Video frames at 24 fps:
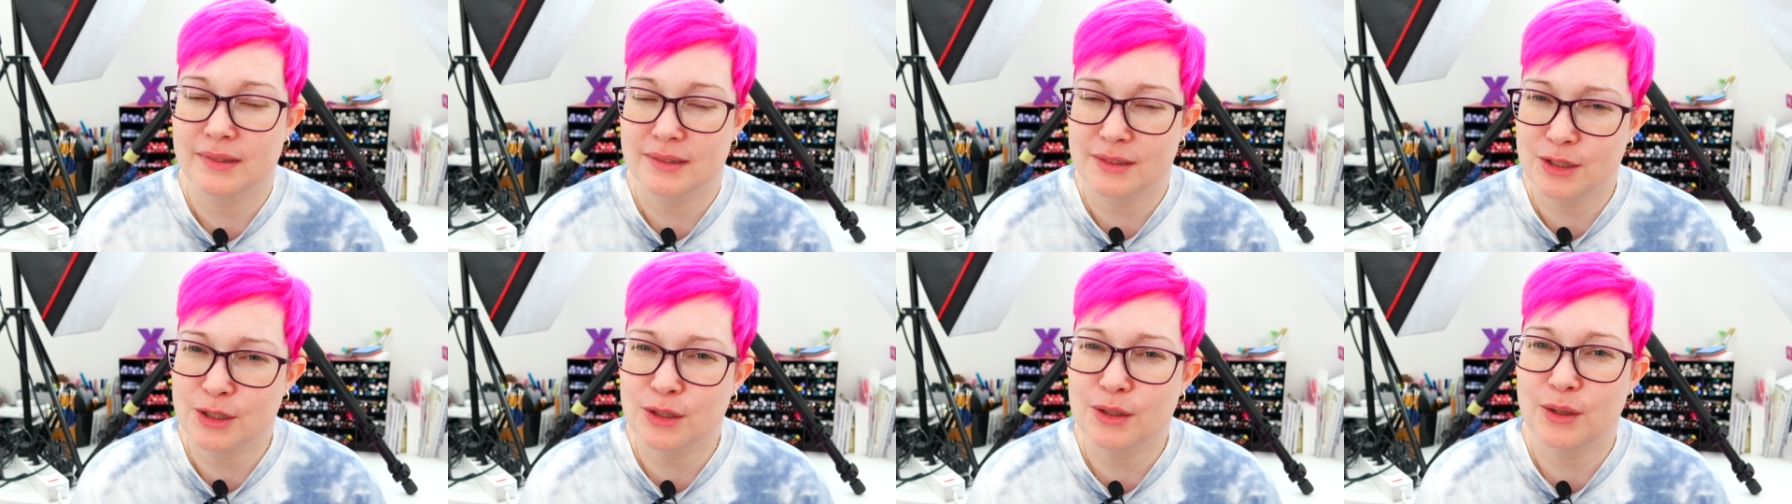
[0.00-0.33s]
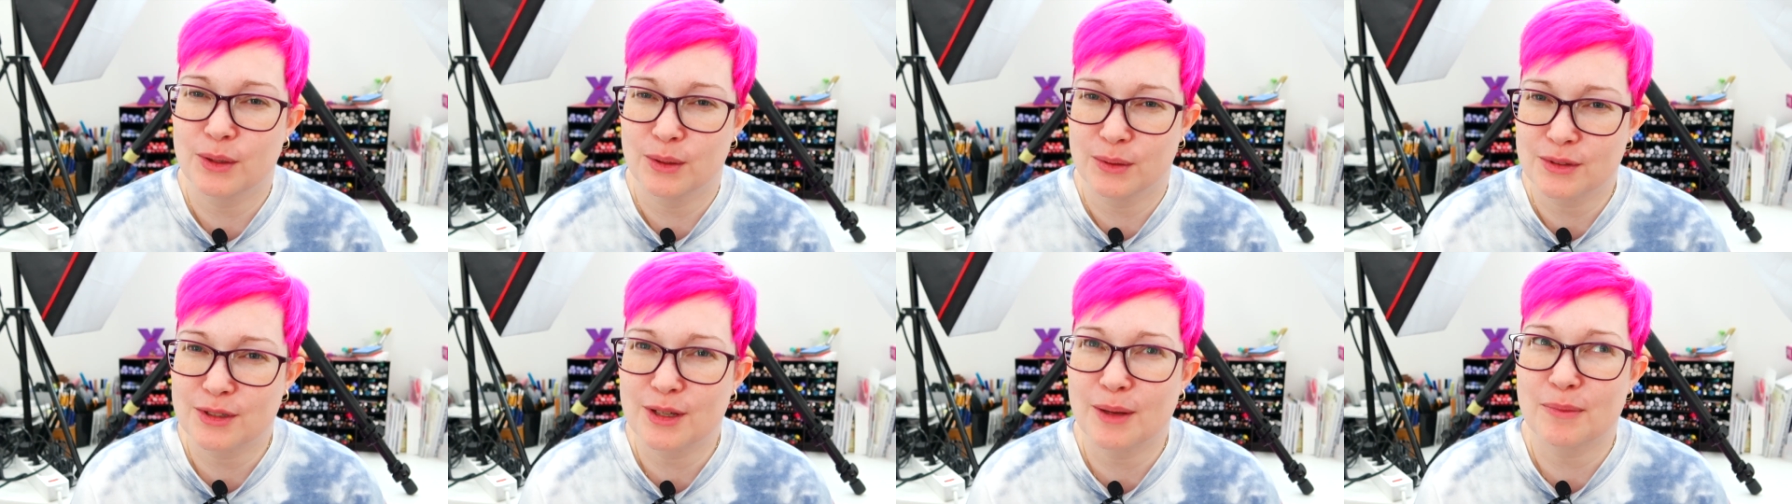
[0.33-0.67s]
to
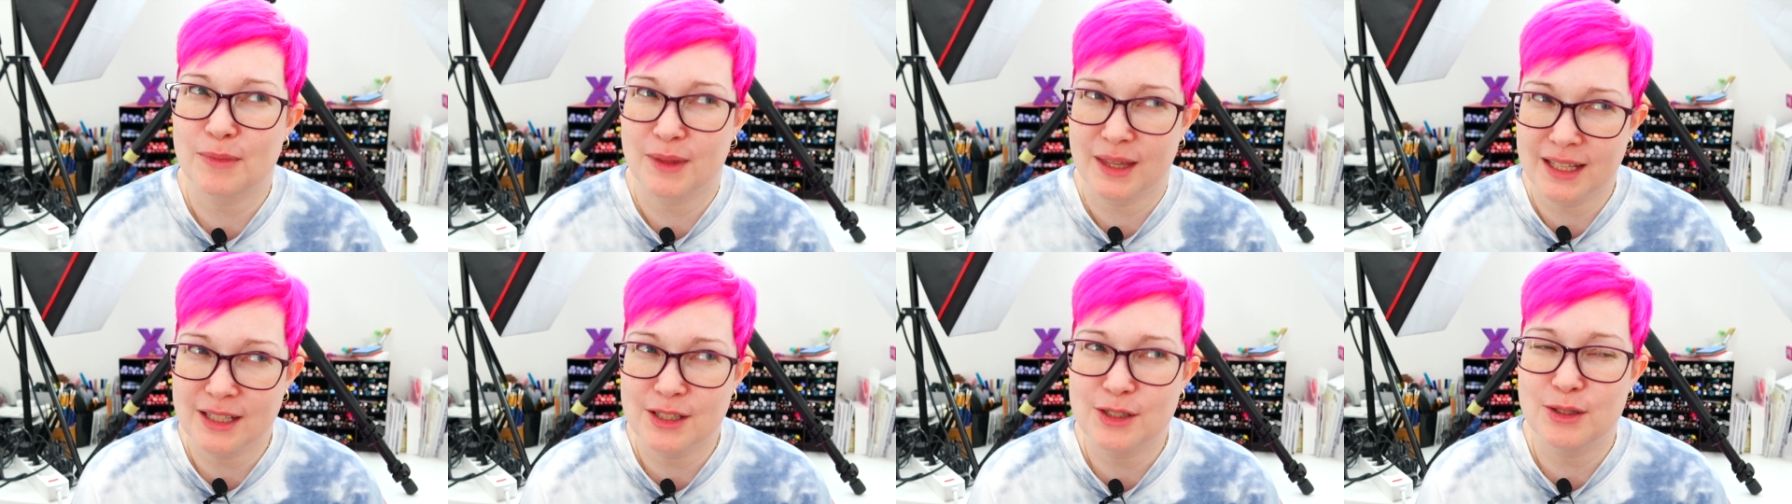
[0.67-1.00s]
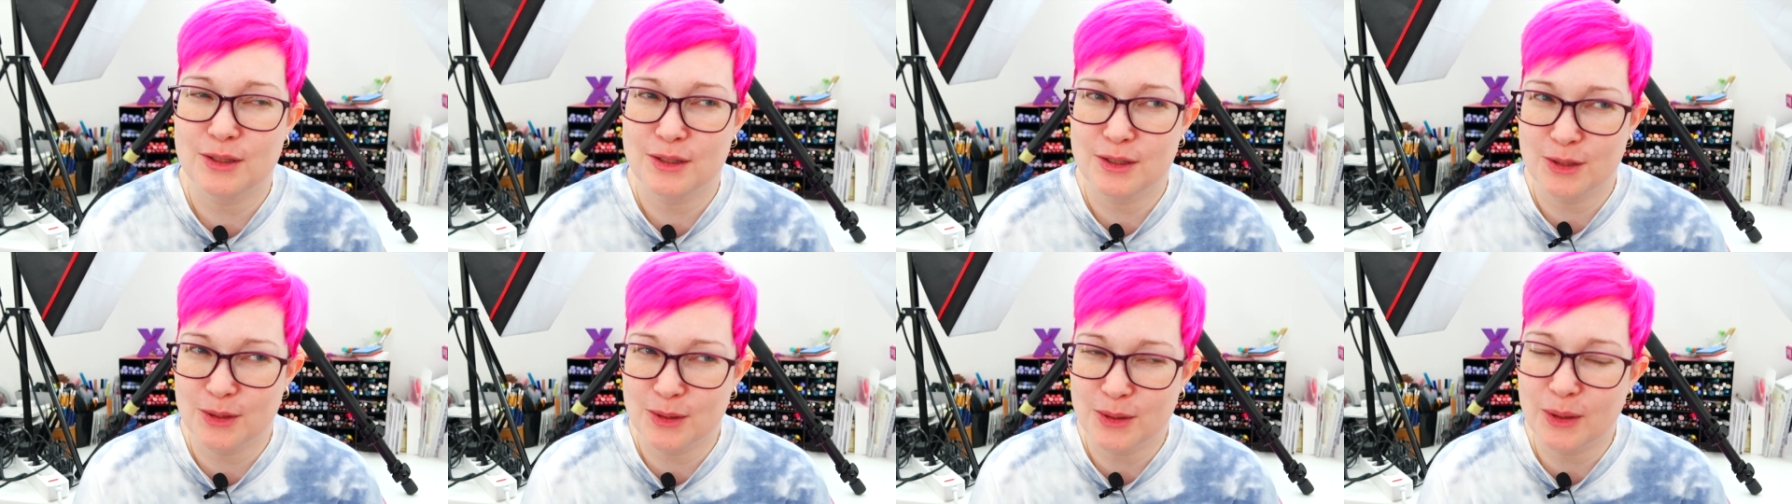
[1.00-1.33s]
do, something
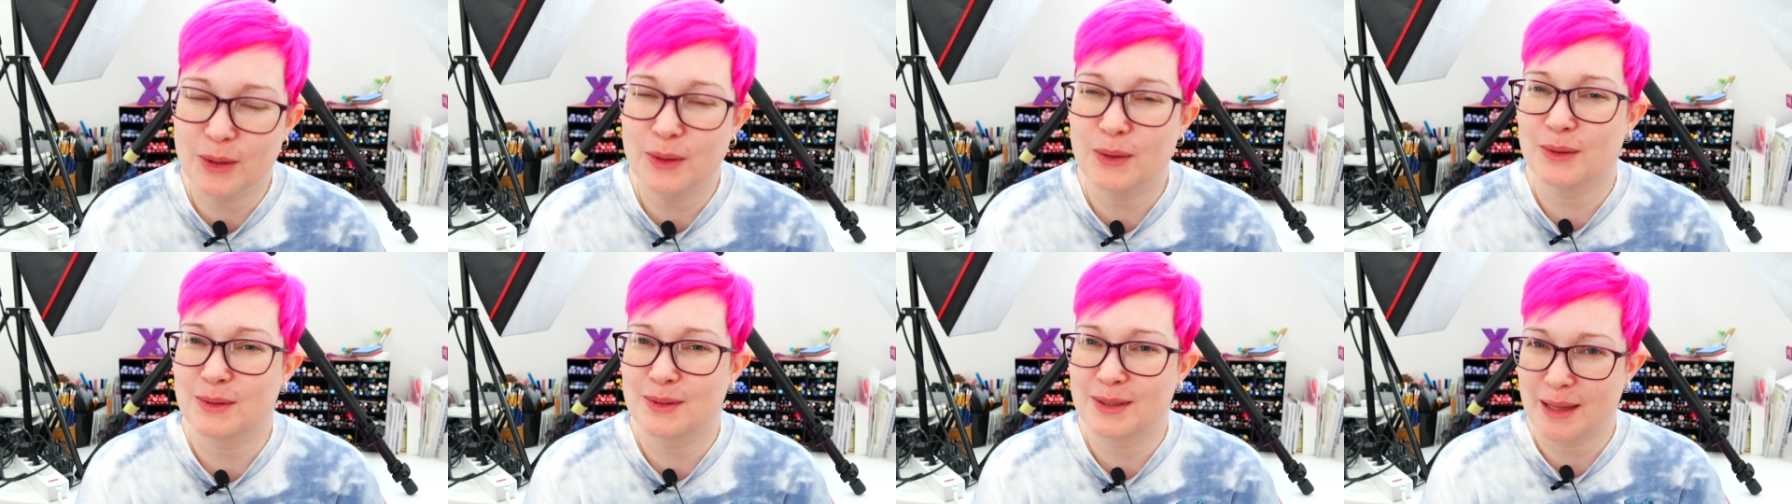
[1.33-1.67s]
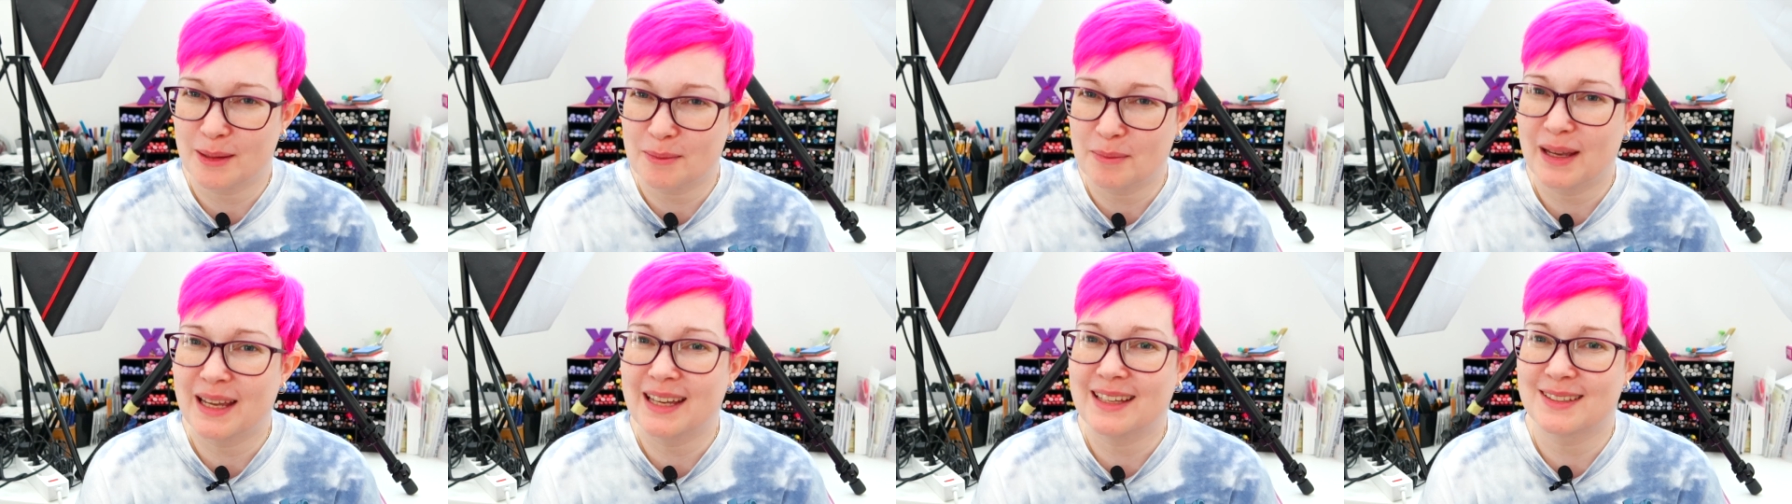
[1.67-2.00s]
to do
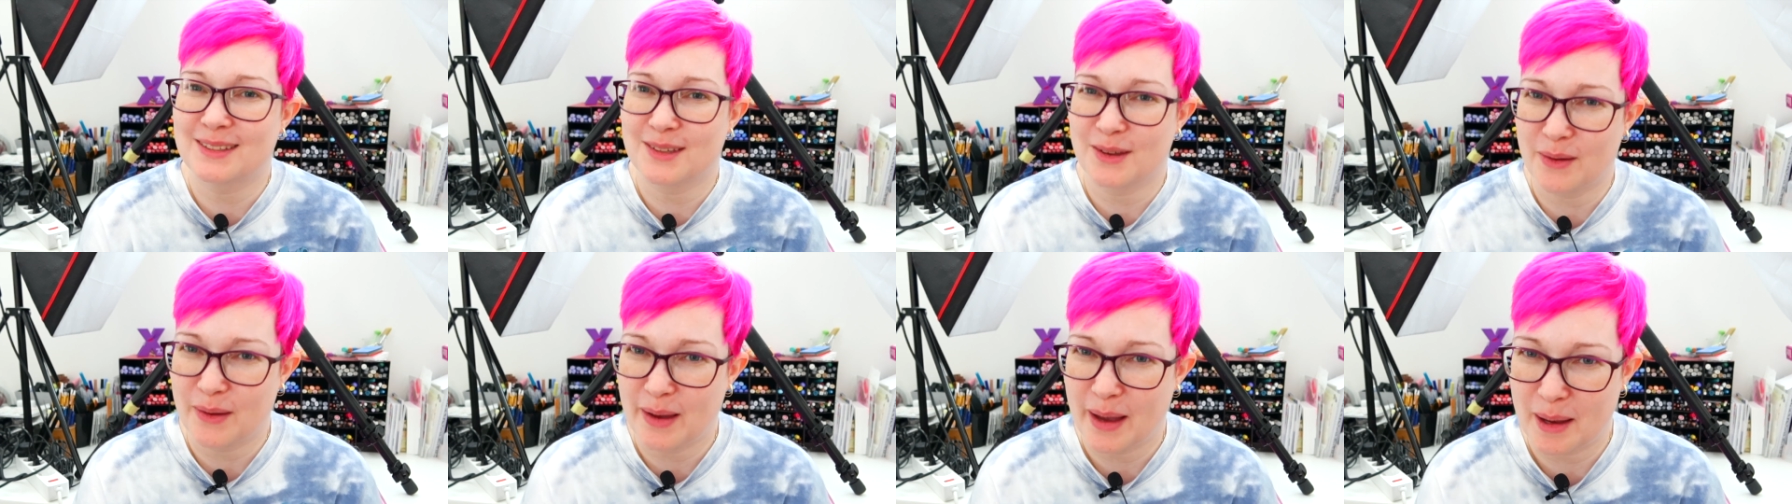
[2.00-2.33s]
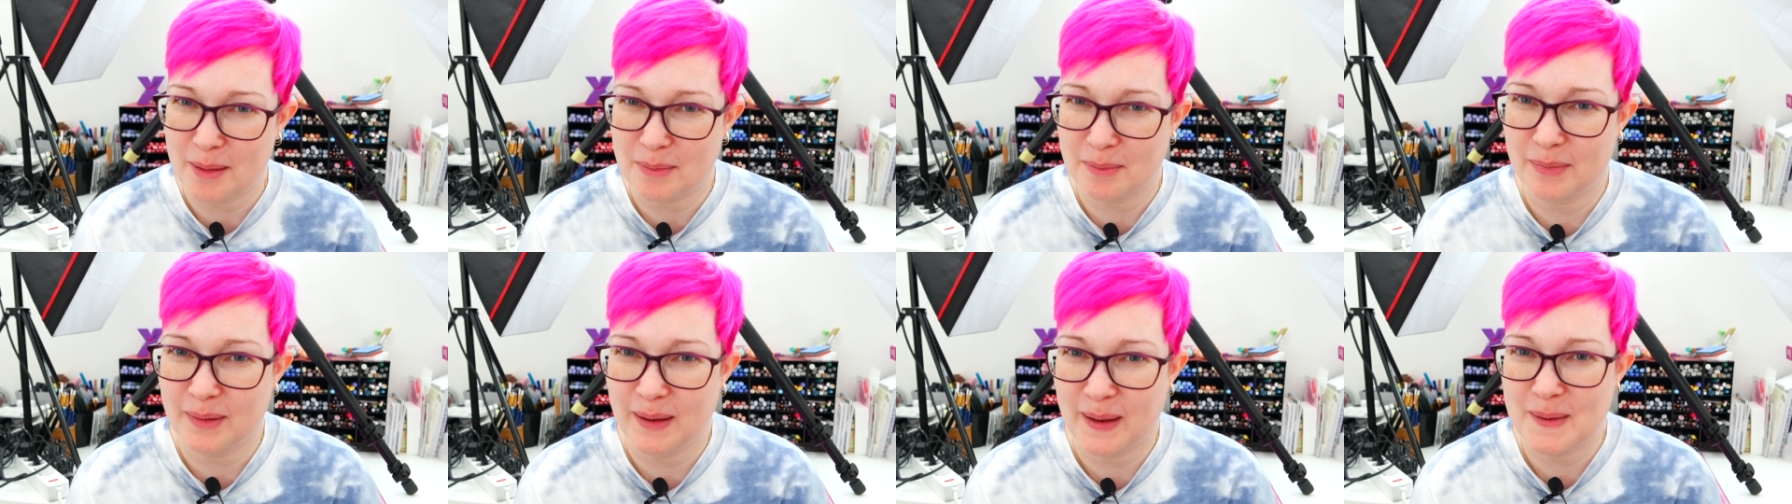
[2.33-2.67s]
that makes you
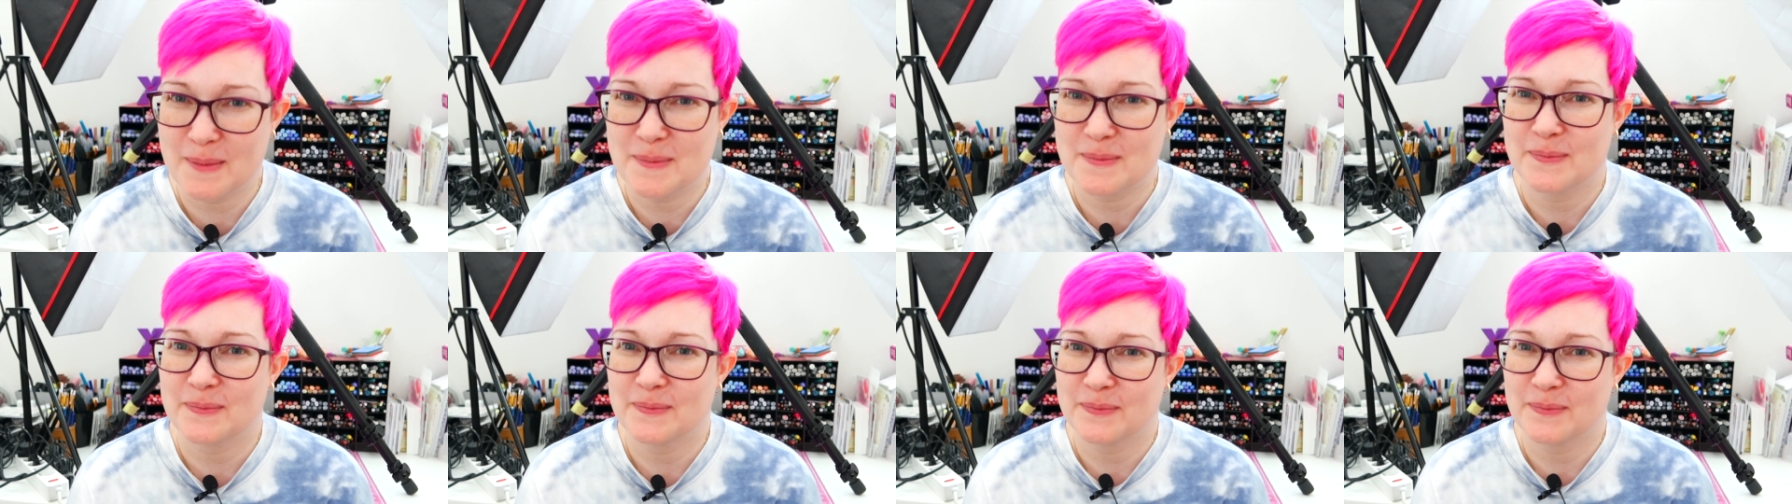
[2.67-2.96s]
happy.